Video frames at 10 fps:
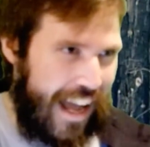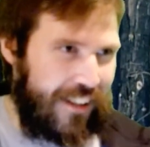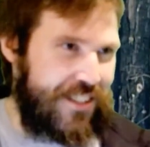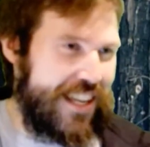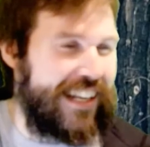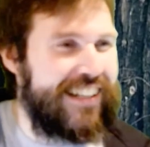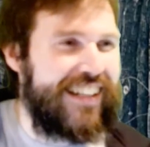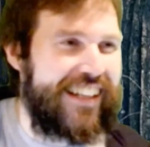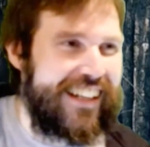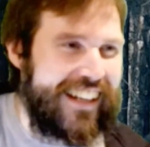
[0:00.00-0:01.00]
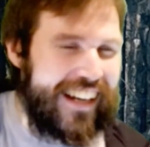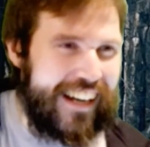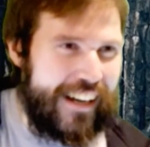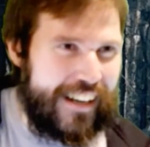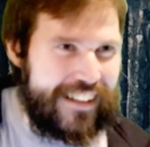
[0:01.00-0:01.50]
Nelson.
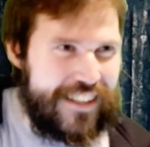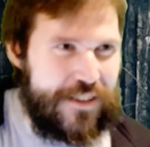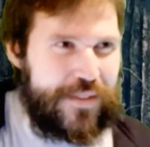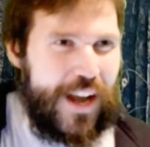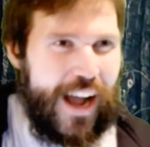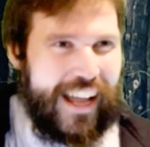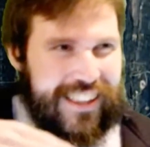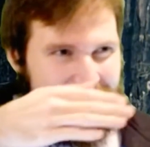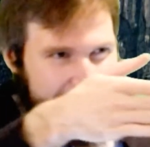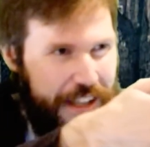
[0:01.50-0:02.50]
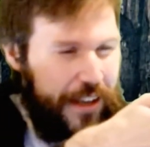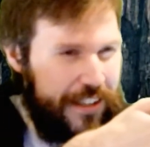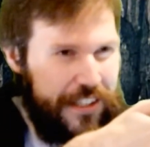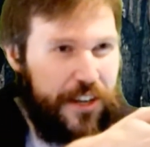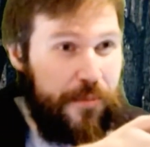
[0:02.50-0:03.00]
Uh, you've got
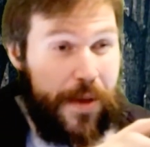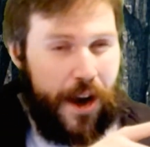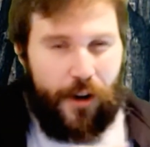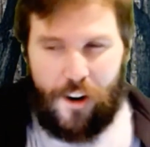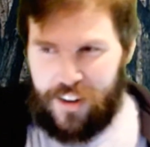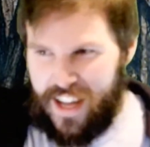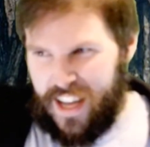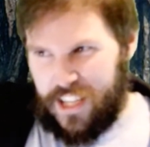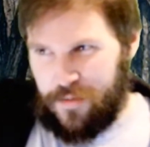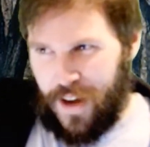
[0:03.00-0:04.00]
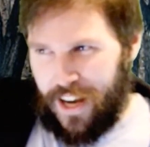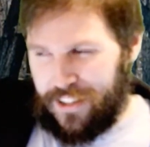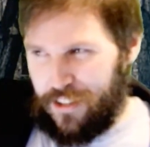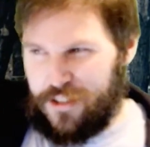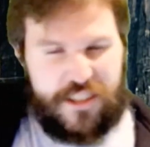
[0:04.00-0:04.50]
the, the Camaro You've
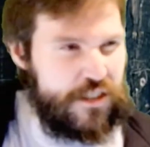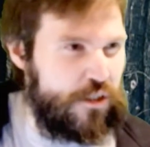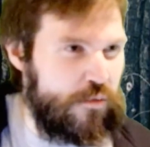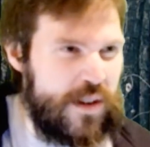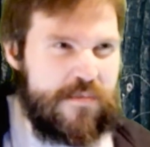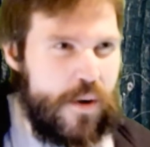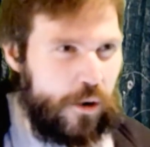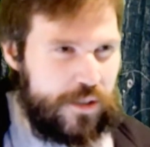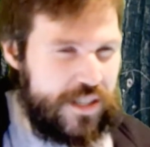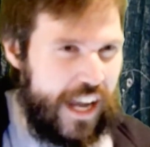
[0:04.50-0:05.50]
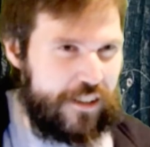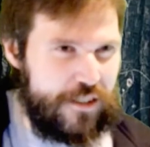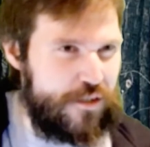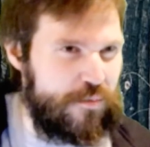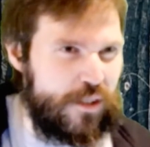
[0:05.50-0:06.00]
got this, these three
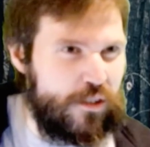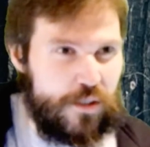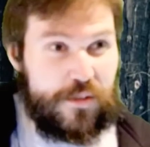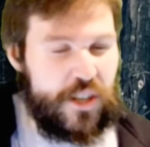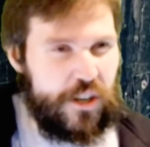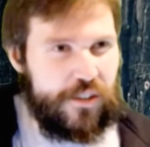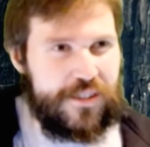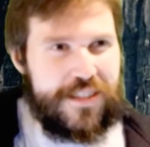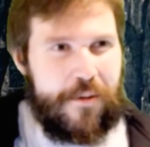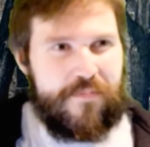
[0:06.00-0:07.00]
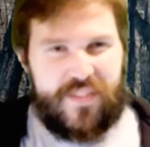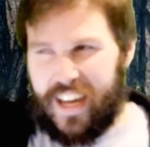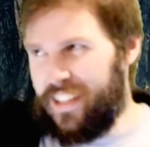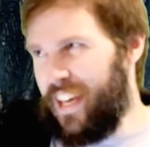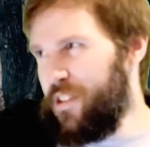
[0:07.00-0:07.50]
motorcycles from the Loon Goons,
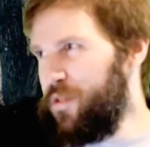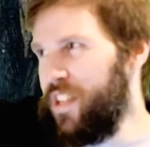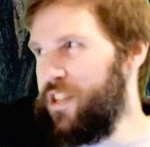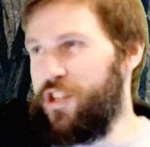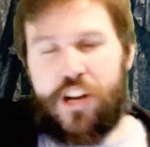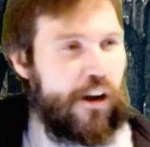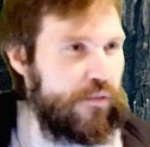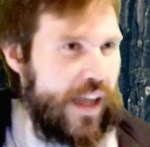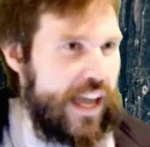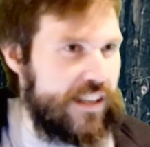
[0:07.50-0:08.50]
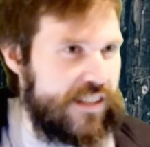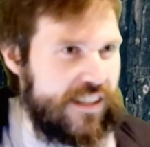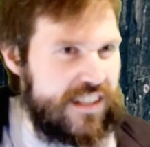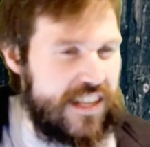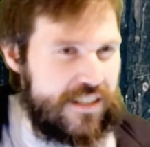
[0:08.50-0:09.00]
and then you see Sheriff Ace
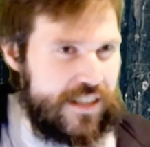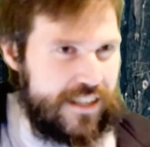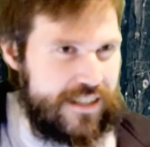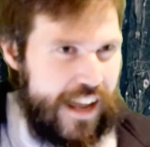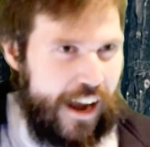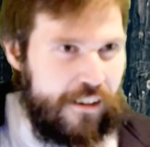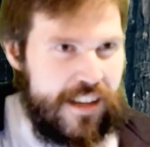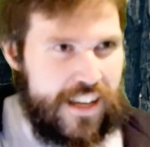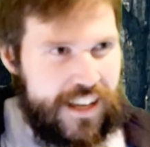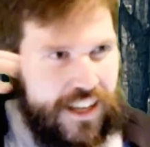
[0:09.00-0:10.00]
in the distance now.